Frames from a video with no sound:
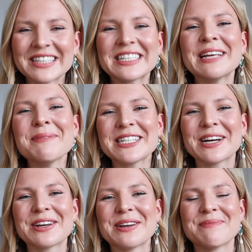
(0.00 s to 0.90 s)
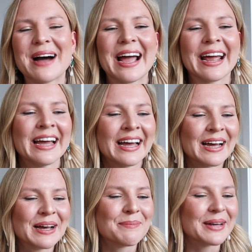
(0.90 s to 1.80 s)
So let me tell you my
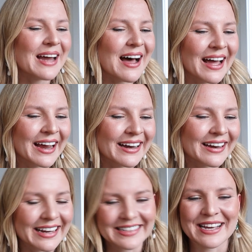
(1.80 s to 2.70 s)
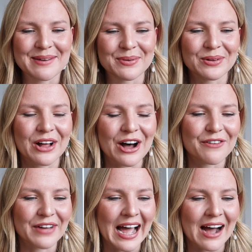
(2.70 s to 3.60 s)
benign example
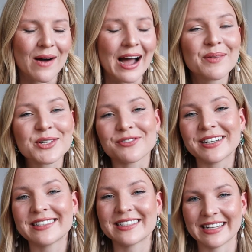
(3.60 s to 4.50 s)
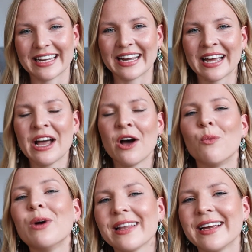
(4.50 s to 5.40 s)
of how I was recently
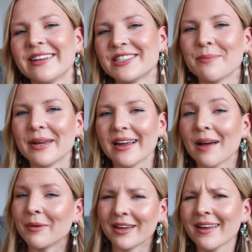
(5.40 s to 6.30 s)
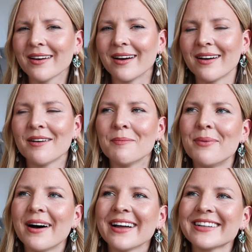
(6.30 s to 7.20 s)
willing to be a beginner,
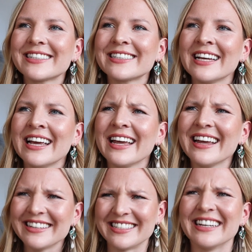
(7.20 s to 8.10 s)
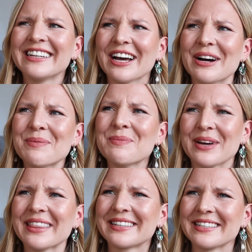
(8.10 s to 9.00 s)
but it did come
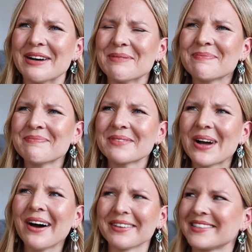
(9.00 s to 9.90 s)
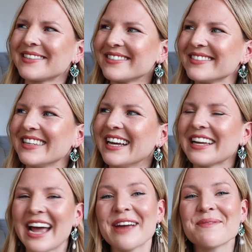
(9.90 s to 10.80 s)
with some costs. It
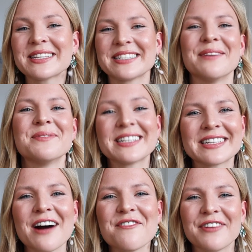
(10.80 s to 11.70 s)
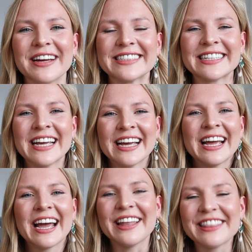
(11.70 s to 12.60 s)
came with some discomfort,
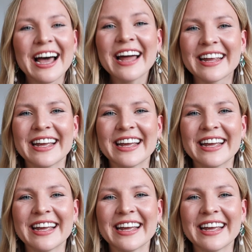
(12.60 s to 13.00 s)
and that